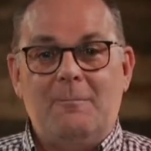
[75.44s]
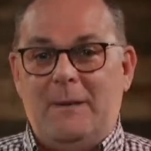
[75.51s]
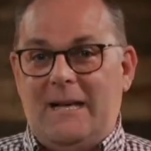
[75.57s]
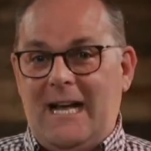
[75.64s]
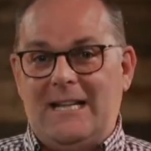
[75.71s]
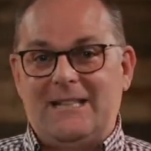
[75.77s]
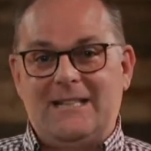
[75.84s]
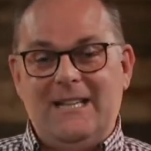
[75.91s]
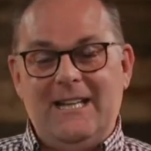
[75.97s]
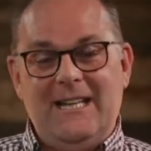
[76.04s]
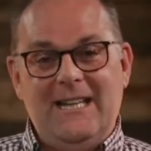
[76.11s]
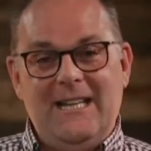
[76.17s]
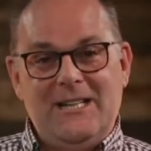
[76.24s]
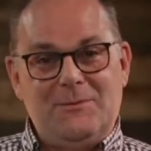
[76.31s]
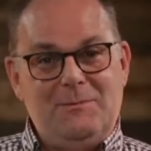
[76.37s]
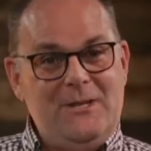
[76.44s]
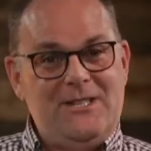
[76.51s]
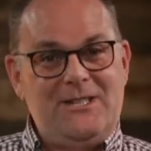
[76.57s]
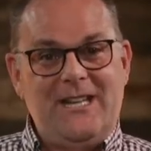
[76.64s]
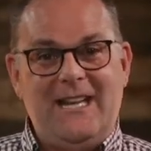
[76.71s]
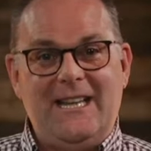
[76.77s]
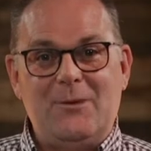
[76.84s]
But actually, it's been
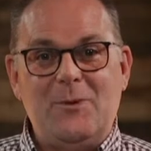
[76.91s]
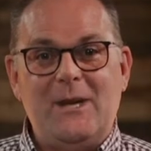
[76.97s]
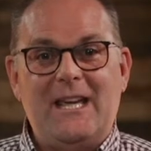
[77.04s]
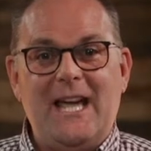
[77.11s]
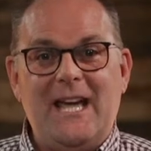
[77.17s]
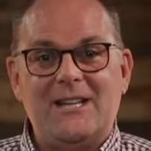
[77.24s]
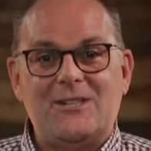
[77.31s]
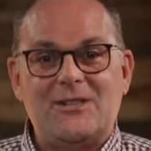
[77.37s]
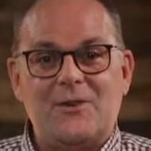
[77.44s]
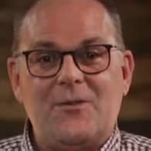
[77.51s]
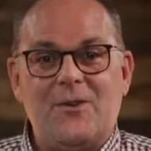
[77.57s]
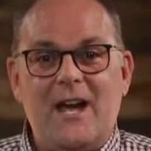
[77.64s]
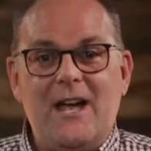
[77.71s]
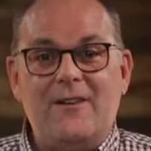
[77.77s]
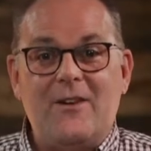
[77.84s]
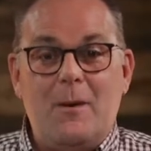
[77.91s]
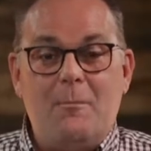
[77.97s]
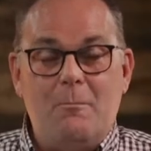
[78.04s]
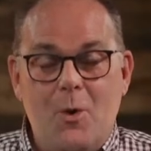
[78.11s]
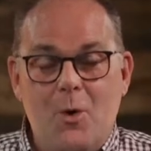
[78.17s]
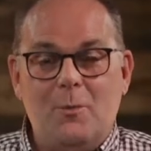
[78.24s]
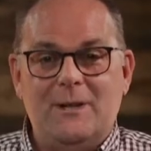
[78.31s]
said that we can't survive a
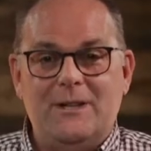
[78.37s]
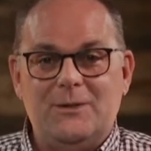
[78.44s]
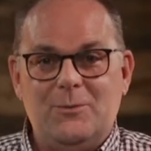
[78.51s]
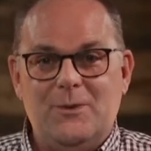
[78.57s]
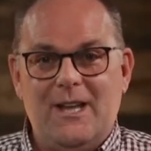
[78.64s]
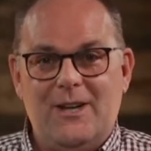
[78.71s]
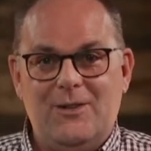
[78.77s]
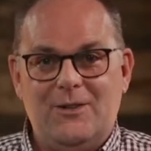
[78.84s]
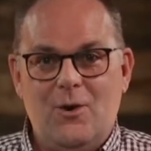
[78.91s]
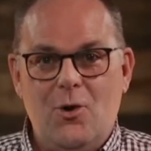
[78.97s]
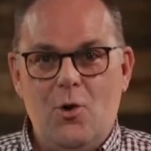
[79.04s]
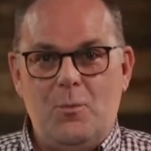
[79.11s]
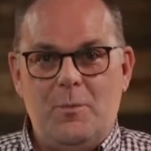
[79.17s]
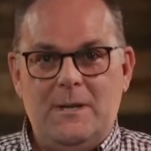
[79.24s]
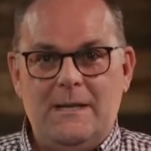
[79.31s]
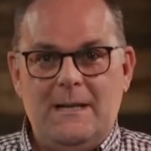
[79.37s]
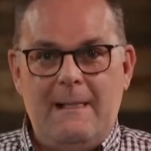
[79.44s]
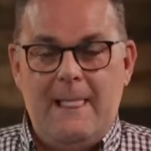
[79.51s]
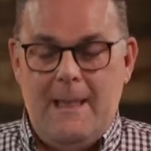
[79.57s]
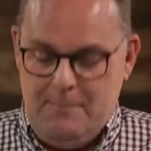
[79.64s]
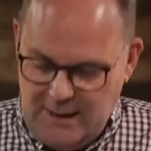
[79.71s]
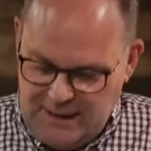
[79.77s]
moment without hope.
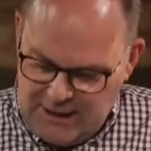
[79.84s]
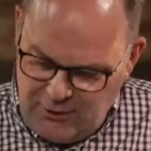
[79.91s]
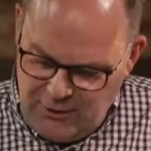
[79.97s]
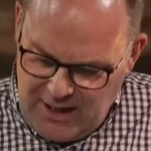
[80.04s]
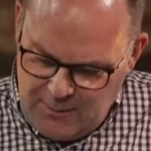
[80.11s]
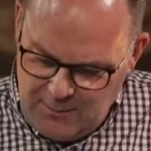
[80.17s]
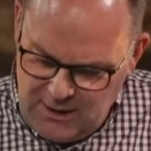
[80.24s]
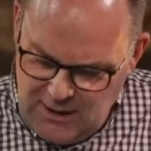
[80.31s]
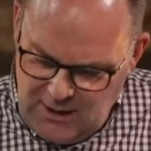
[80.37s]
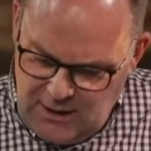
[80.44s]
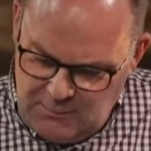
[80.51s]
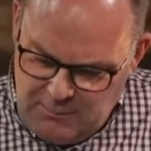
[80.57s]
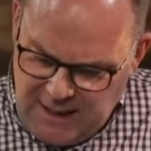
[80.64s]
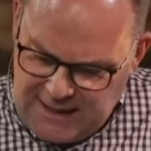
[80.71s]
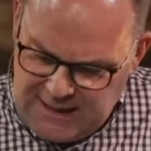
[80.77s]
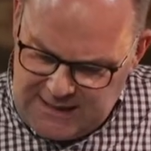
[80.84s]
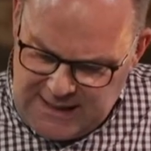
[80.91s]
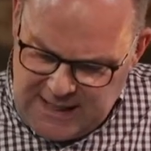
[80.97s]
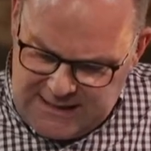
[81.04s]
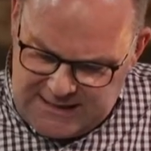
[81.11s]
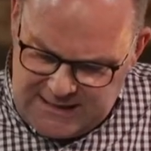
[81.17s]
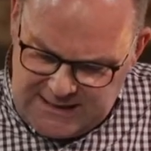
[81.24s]
Billy Graham, back in
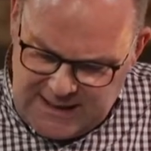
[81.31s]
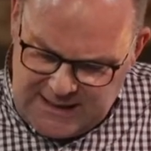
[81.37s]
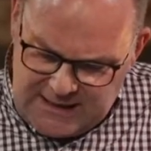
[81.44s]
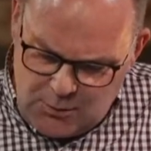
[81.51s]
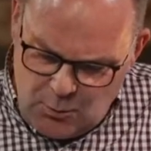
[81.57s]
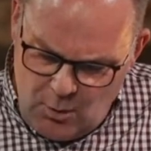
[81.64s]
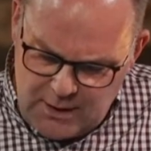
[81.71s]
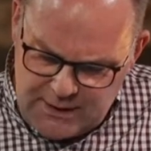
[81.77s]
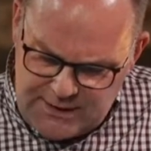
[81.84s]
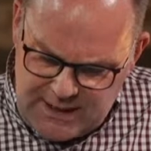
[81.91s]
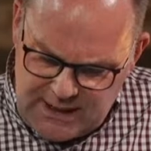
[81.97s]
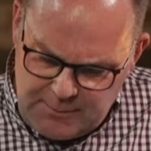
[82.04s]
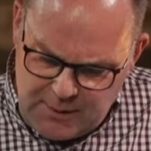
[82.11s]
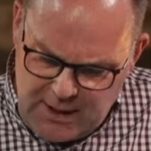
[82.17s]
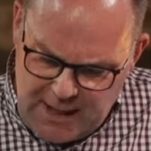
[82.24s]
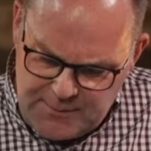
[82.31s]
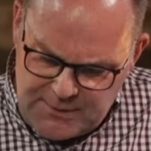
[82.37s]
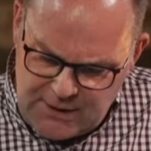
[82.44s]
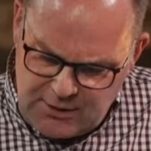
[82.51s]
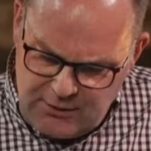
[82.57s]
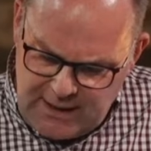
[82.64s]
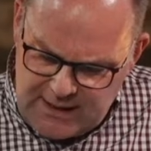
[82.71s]
1991, said
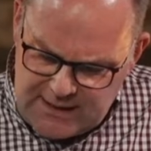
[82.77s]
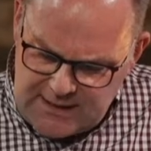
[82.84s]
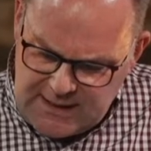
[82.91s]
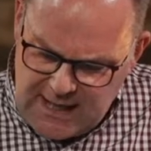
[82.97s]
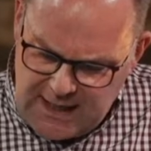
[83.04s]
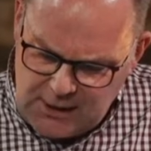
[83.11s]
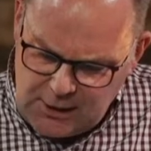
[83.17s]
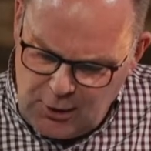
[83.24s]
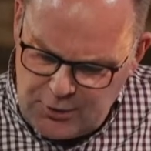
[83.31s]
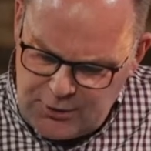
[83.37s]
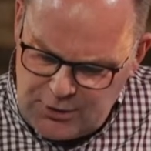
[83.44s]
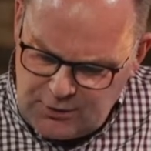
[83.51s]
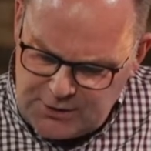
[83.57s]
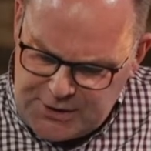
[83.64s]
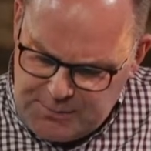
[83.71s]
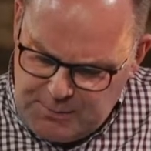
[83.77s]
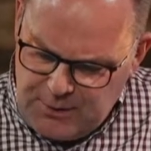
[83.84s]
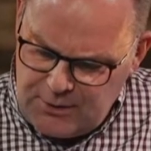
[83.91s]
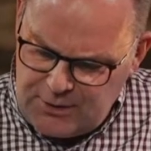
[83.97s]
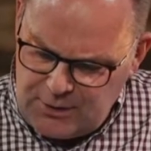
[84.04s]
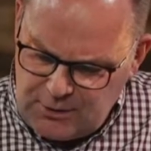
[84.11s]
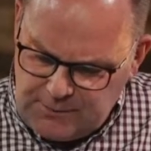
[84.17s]
perhaps the greatest psychological,
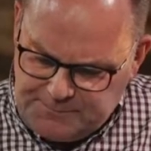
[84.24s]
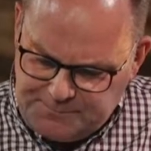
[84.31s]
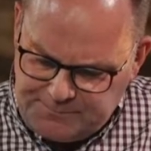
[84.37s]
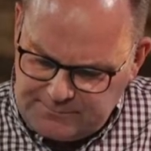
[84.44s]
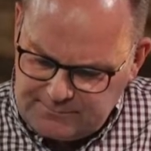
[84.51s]
spiritual,